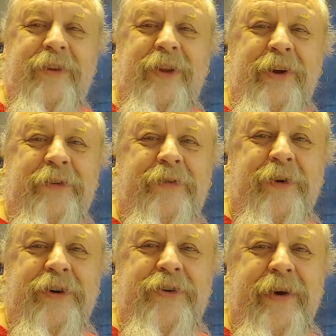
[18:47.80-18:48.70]
looking
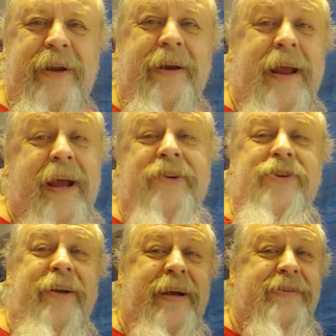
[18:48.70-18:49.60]
forward to it. And
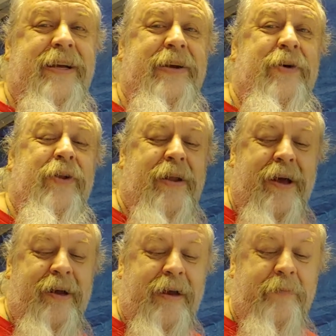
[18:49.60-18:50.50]
naturally, as I go
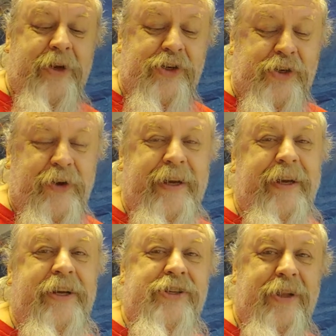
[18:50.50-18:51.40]
along, I'm going to show you
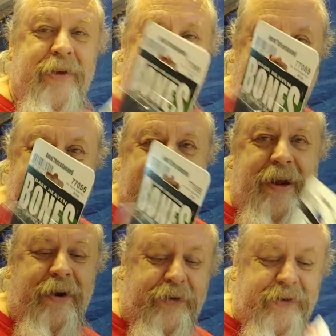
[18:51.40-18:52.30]
each of the
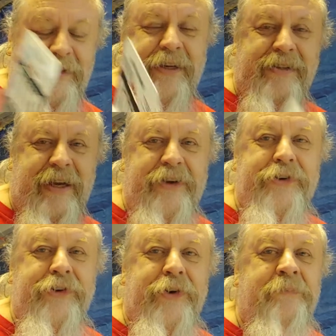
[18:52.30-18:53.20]
characters as I
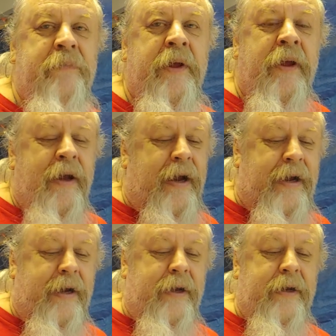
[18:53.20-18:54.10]
do them,
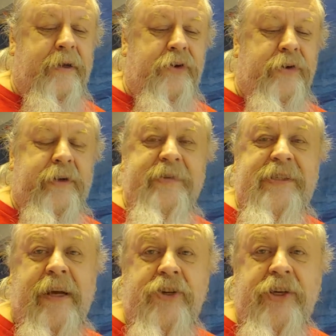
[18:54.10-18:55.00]
and doing them
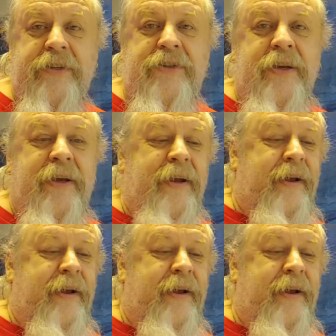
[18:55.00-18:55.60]
sessions.